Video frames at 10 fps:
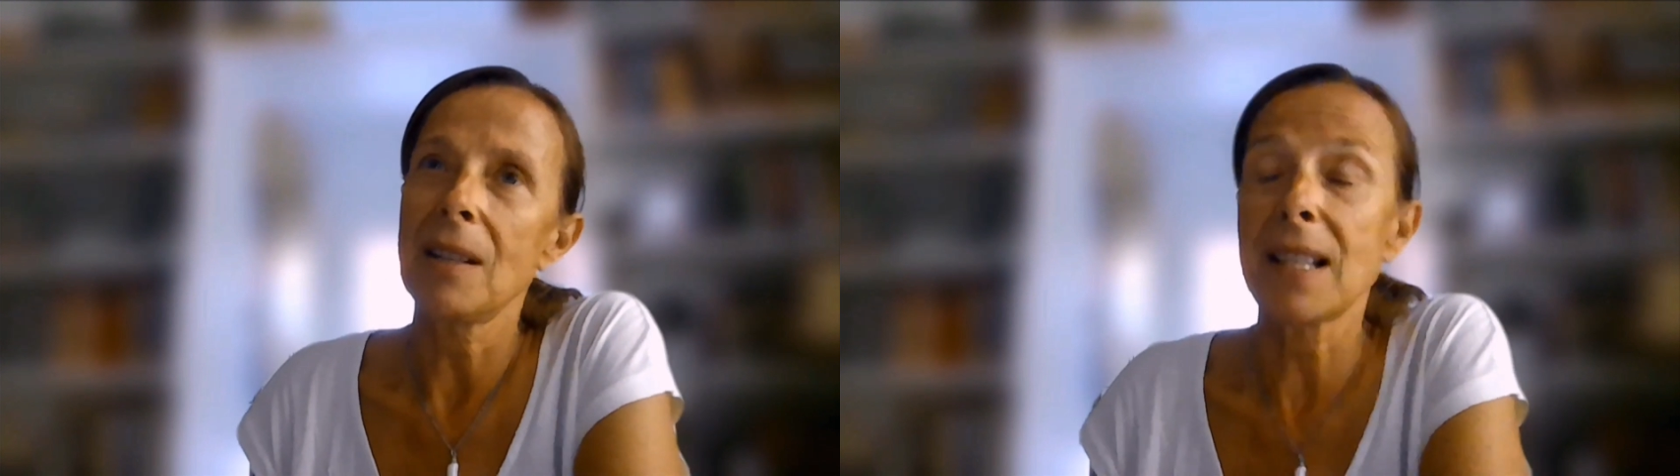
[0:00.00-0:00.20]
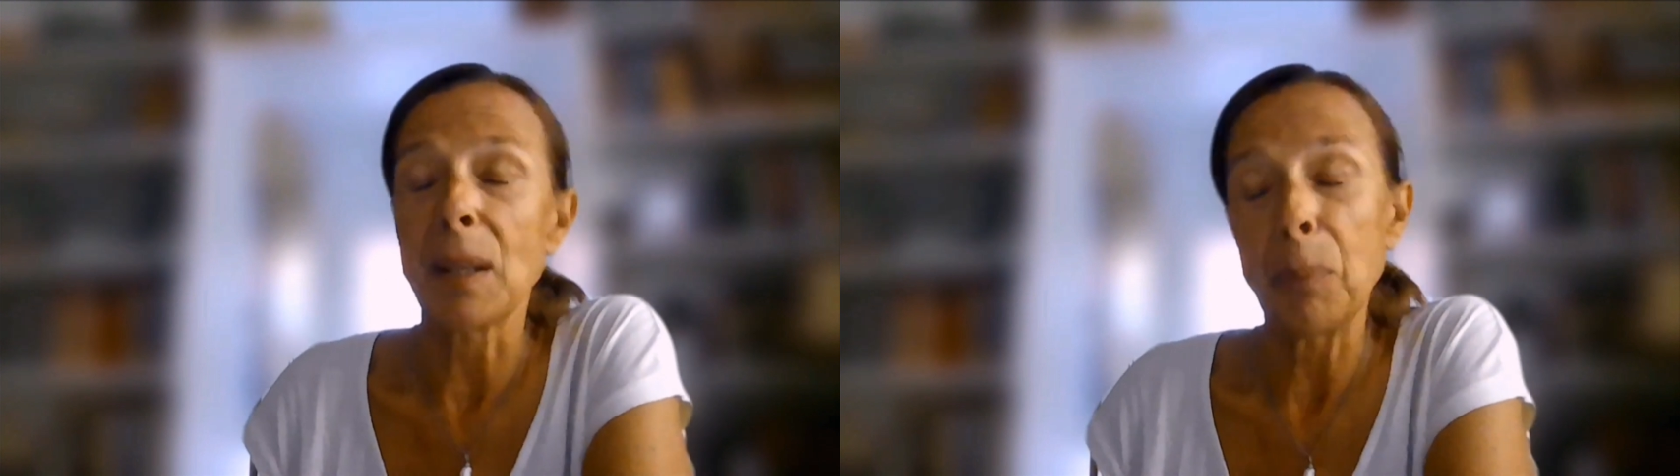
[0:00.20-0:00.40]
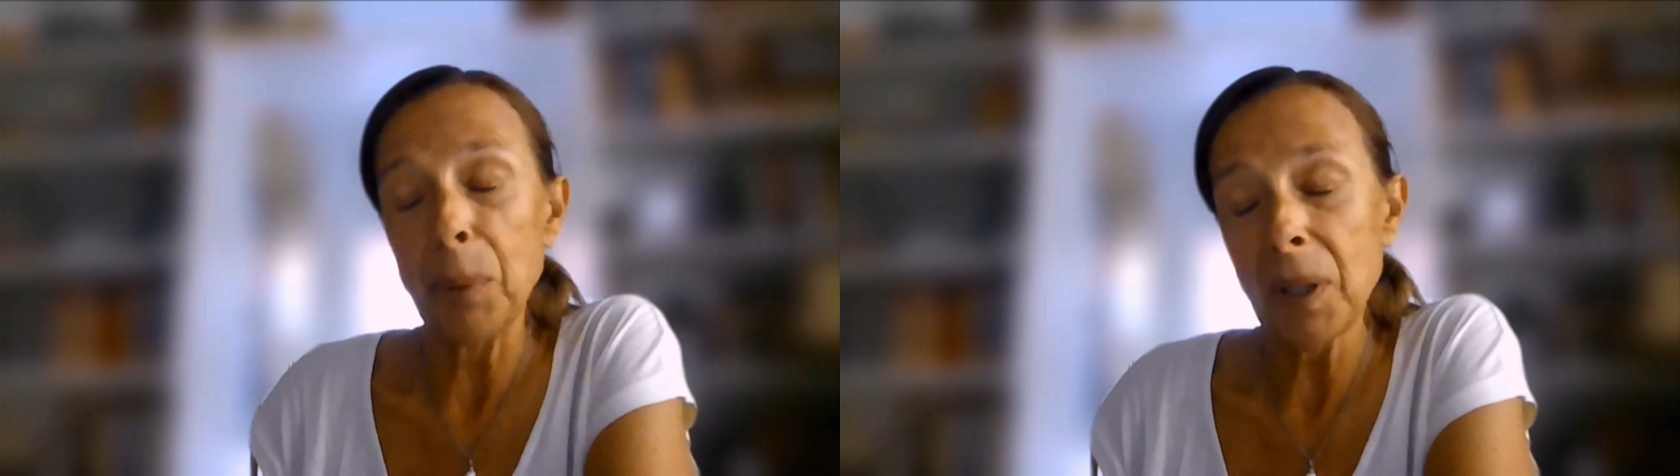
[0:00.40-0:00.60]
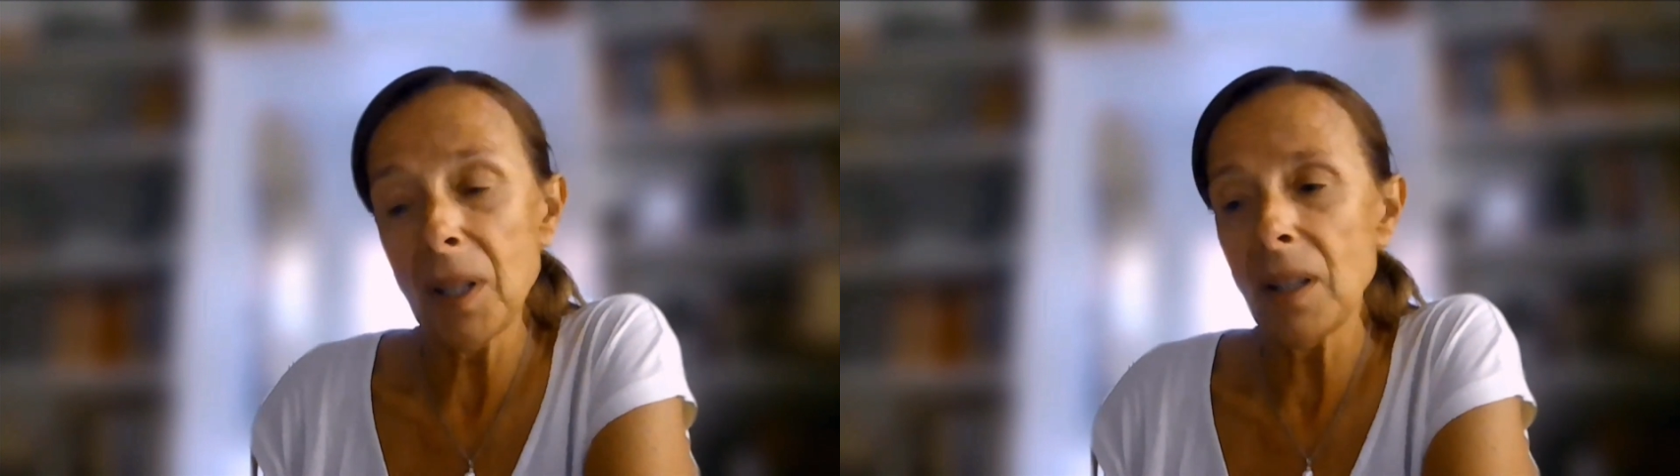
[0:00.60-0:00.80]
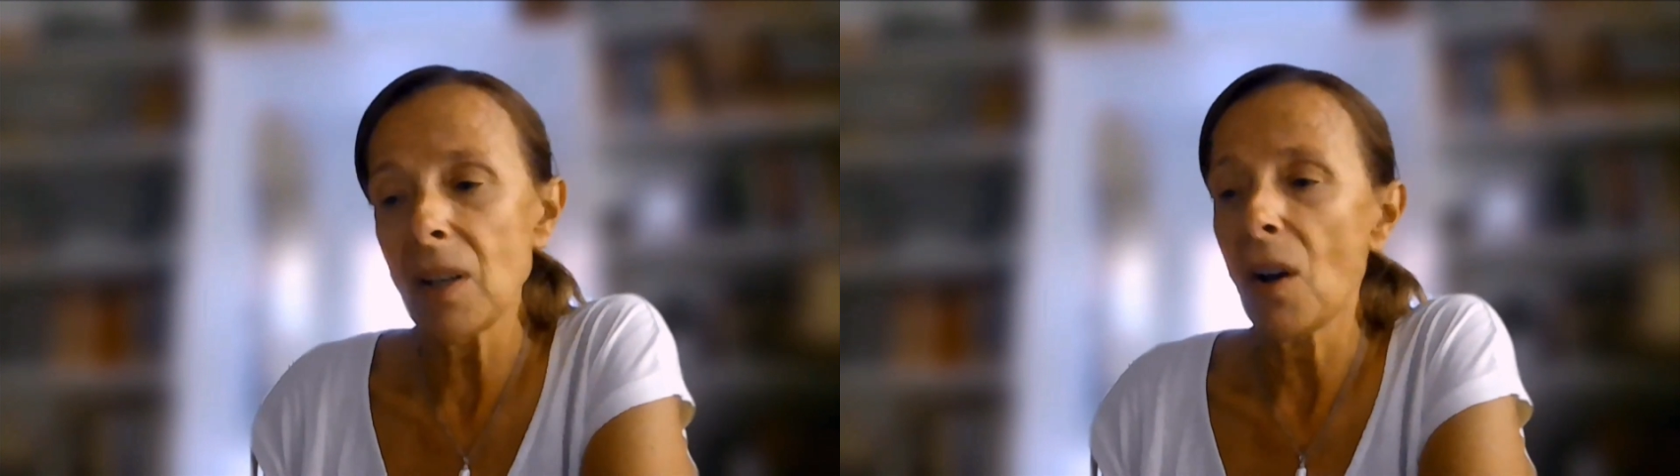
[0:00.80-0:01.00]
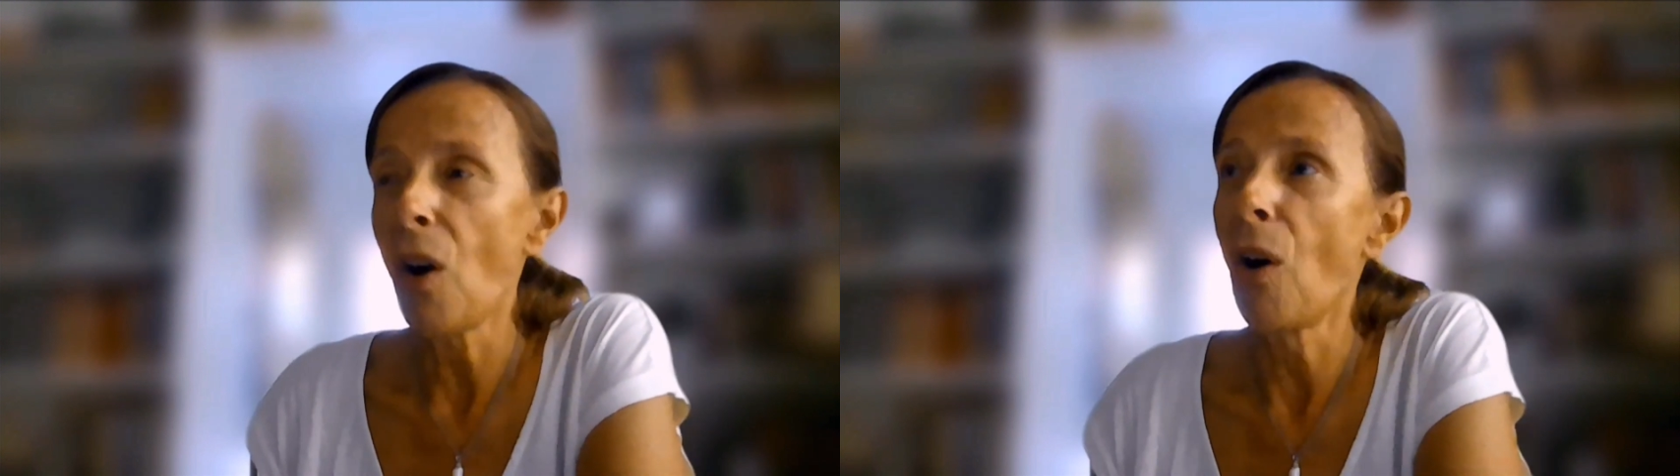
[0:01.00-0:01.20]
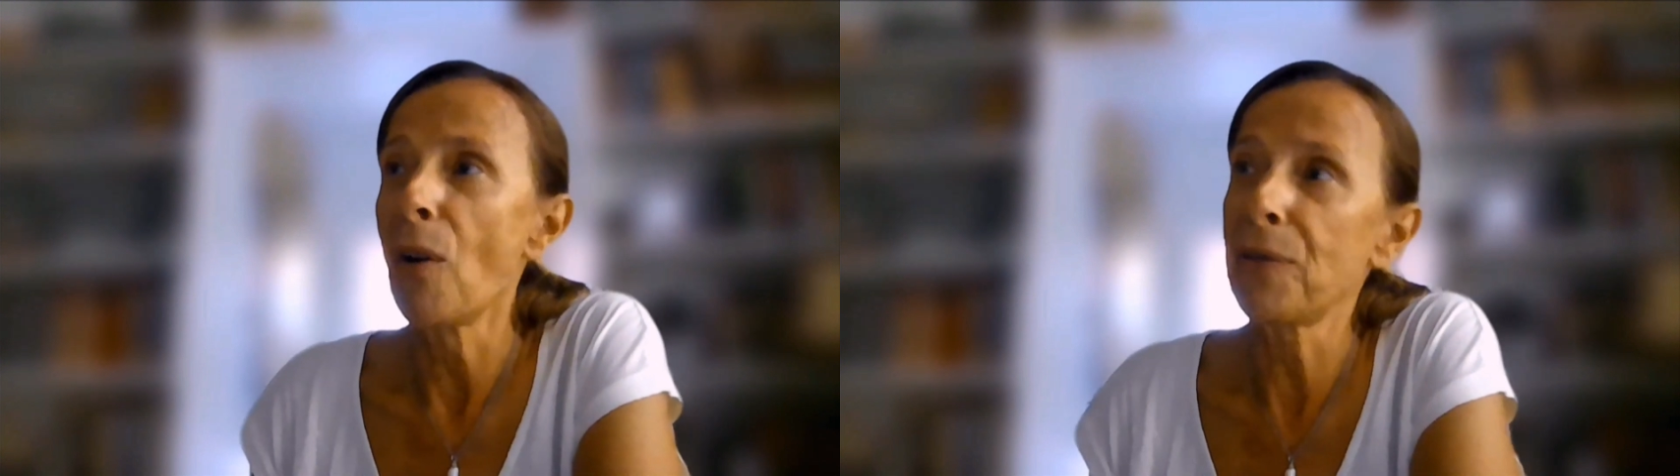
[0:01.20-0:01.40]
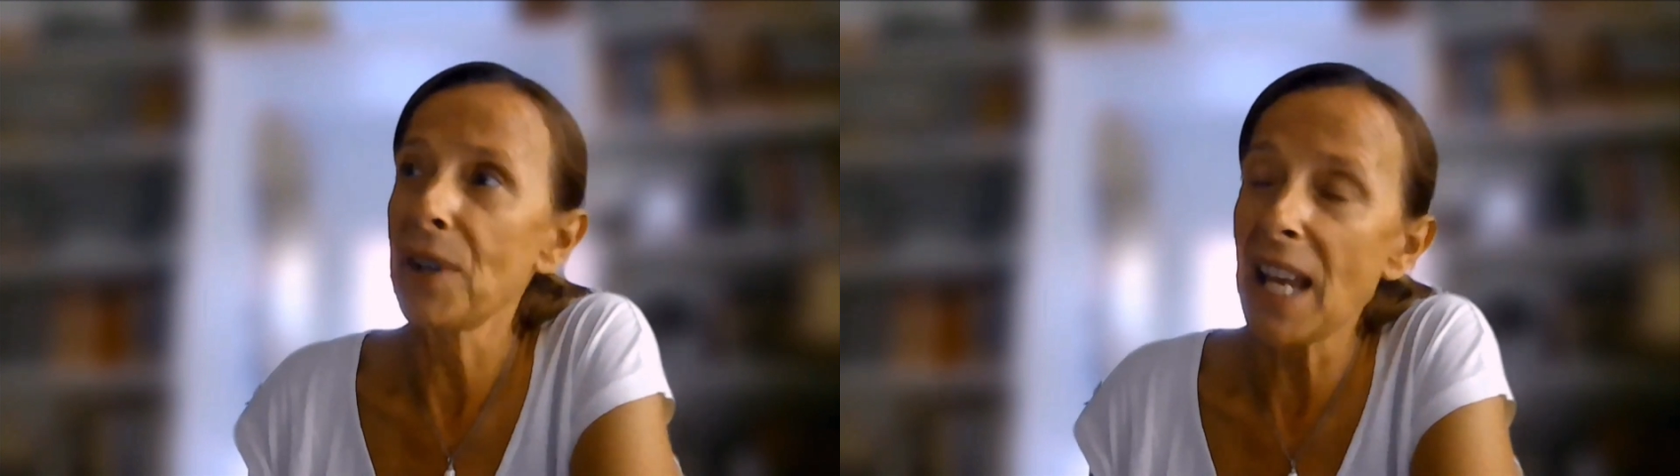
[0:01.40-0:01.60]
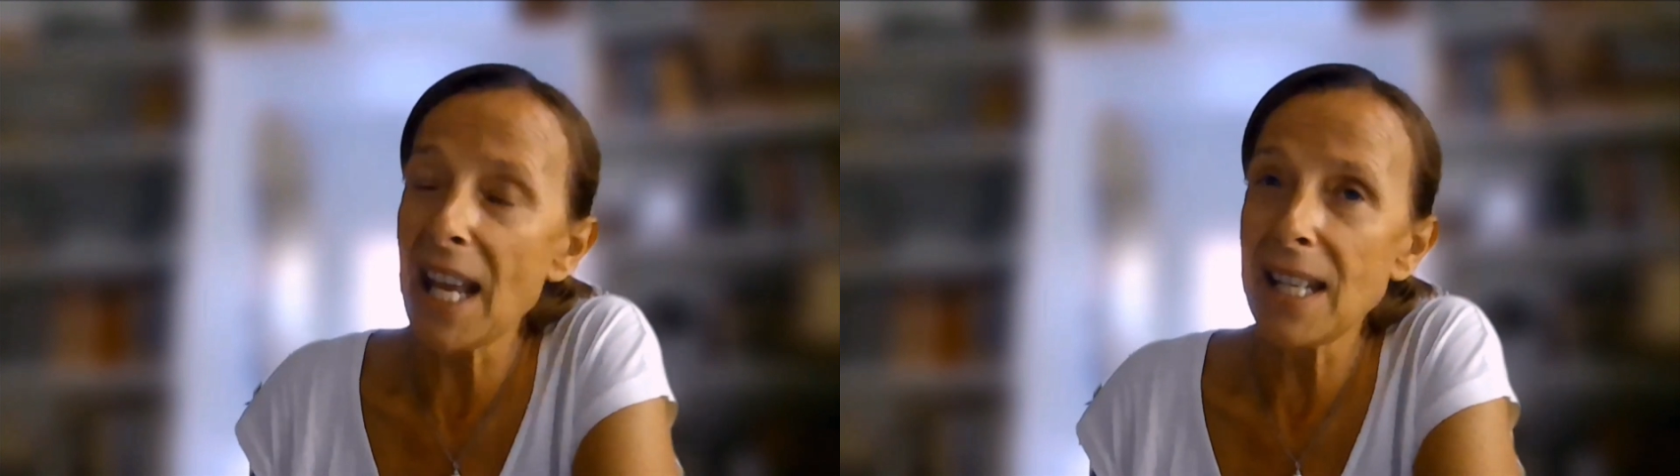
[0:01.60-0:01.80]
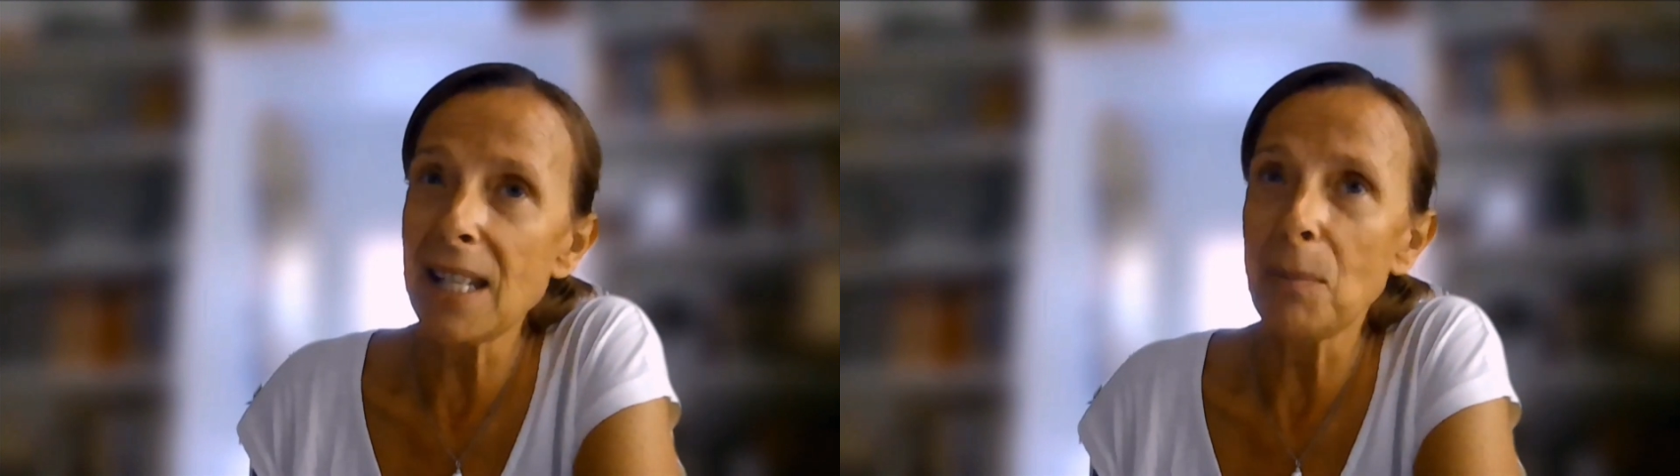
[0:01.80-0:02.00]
disappear or forget,